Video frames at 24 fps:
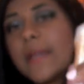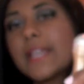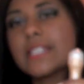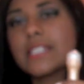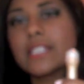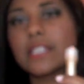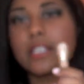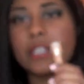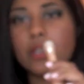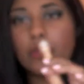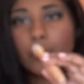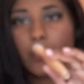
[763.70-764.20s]

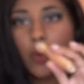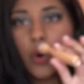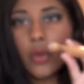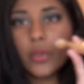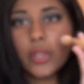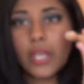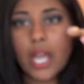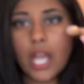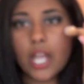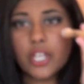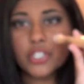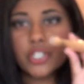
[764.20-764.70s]
basically
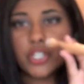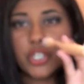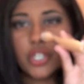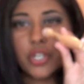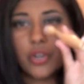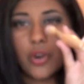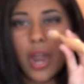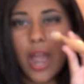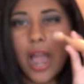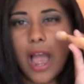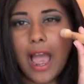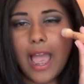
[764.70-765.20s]
roll it under
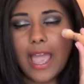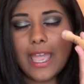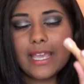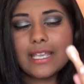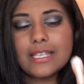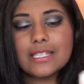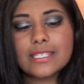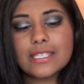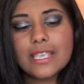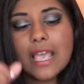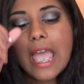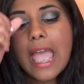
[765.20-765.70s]
your
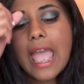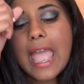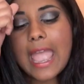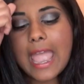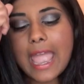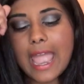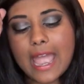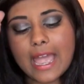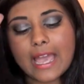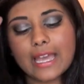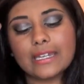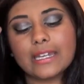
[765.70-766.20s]
eyes,
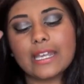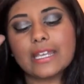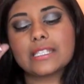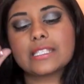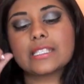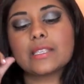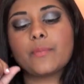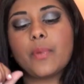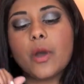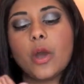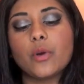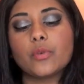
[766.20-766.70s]
and
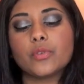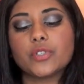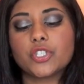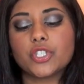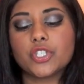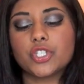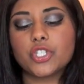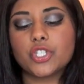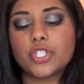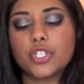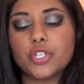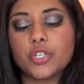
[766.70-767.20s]
it's
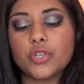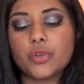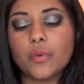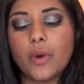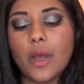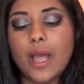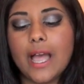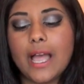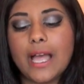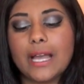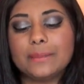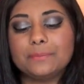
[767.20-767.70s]
supposed
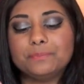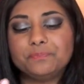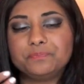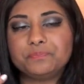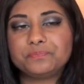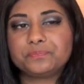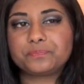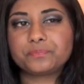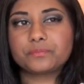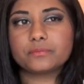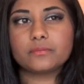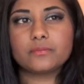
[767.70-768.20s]
to
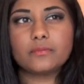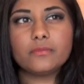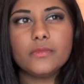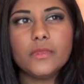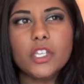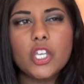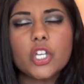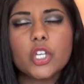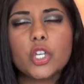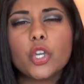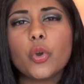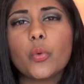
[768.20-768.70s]
um,
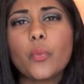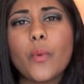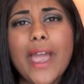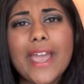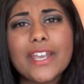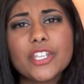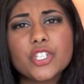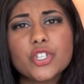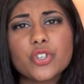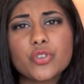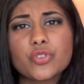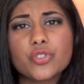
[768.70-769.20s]

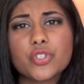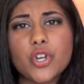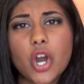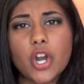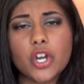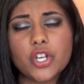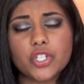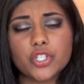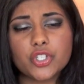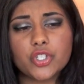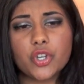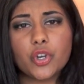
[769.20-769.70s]
correct your
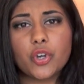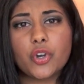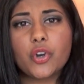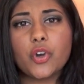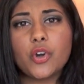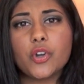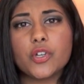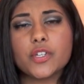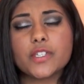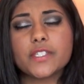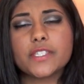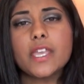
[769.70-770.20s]
dark
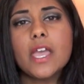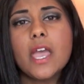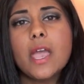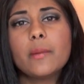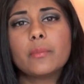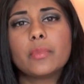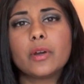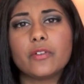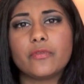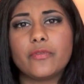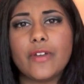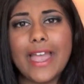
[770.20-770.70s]
circles,
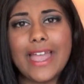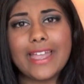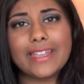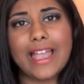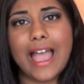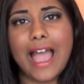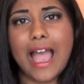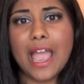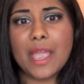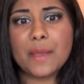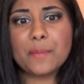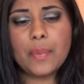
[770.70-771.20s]

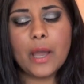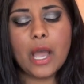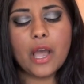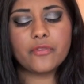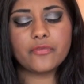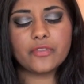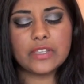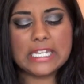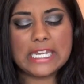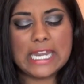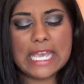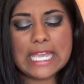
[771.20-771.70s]
prevent eye
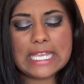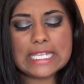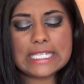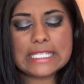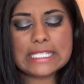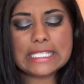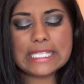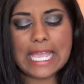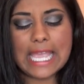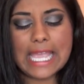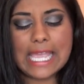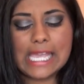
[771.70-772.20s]

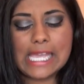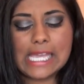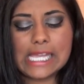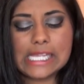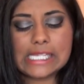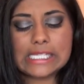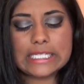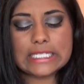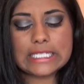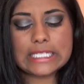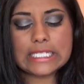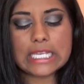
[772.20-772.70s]
puffiness,
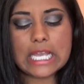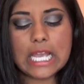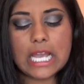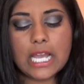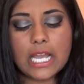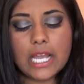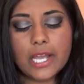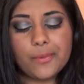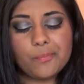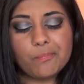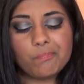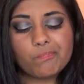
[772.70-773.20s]
and
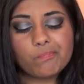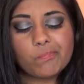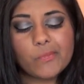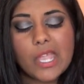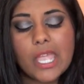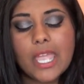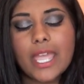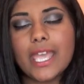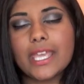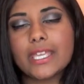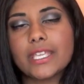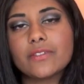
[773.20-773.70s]
um,
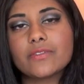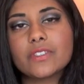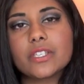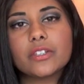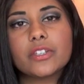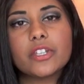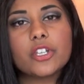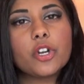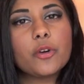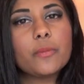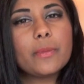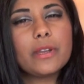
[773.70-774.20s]
it gives
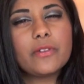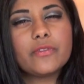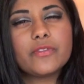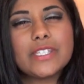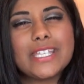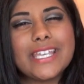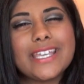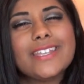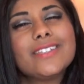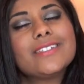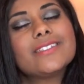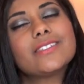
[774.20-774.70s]
a little bit of
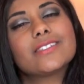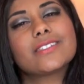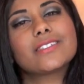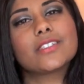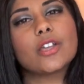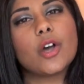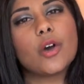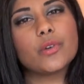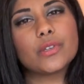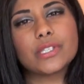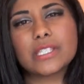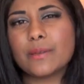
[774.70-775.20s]
tint,
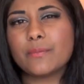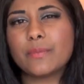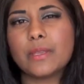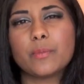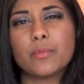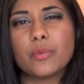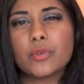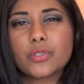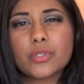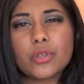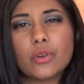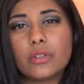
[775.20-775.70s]
so some
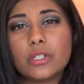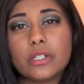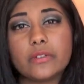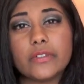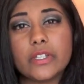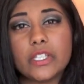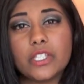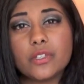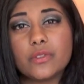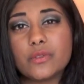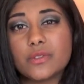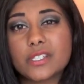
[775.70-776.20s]
people don't
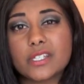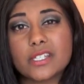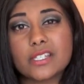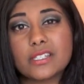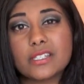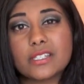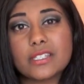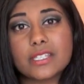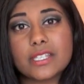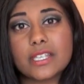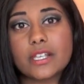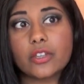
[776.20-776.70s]
even use
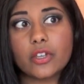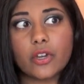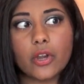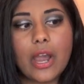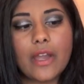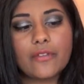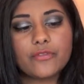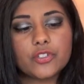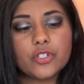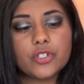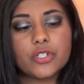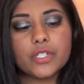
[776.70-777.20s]
concealer
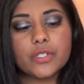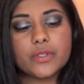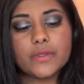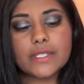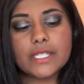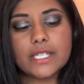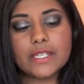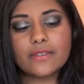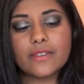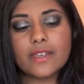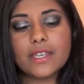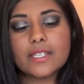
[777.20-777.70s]
after
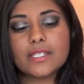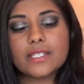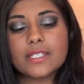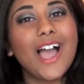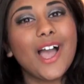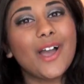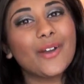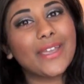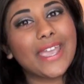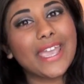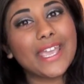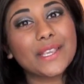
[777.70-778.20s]
using this.
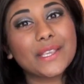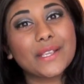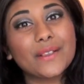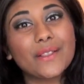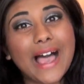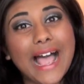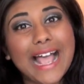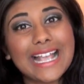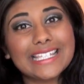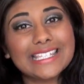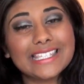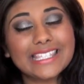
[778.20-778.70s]
Okay, and the
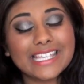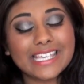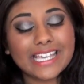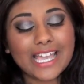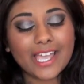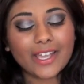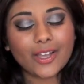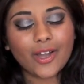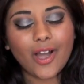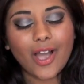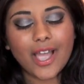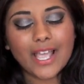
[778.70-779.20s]
last thing
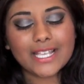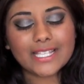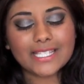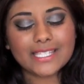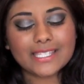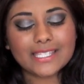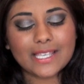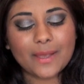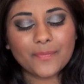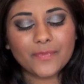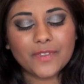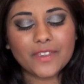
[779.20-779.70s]
I got
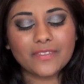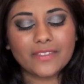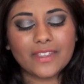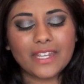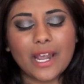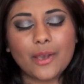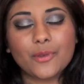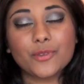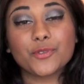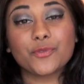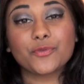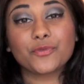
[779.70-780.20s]
is something
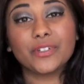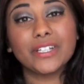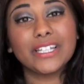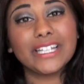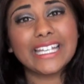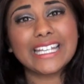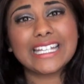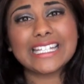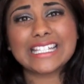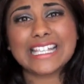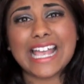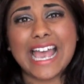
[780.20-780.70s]
that I was
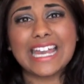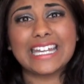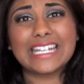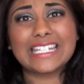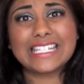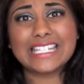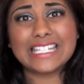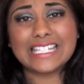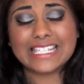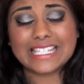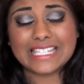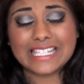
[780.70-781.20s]
really
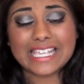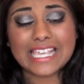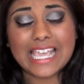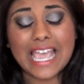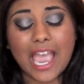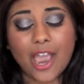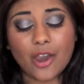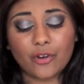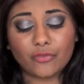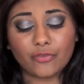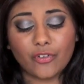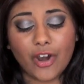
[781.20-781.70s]
excited to see
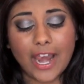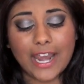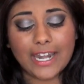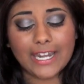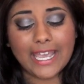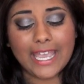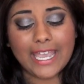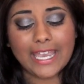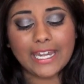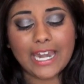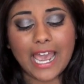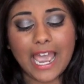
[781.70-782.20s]
at
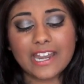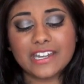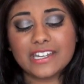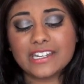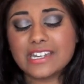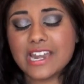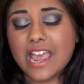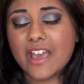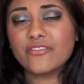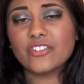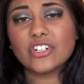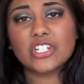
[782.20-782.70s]
Rite Aid. I'd
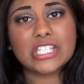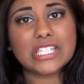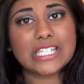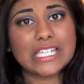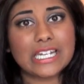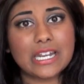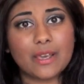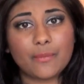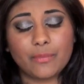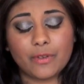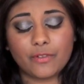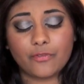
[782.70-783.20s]
never
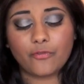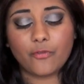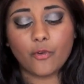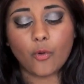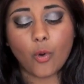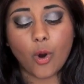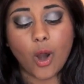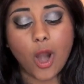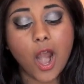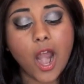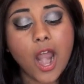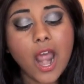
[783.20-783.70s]
seen it
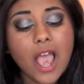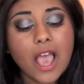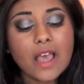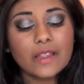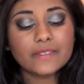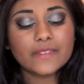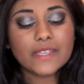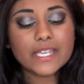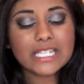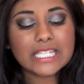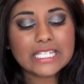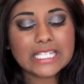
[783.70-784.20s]
before.
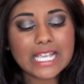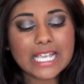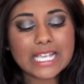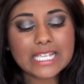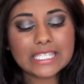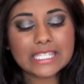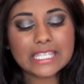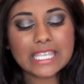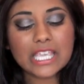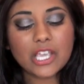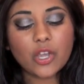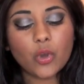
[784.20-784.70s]
This
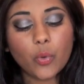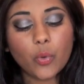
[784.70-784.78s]
is the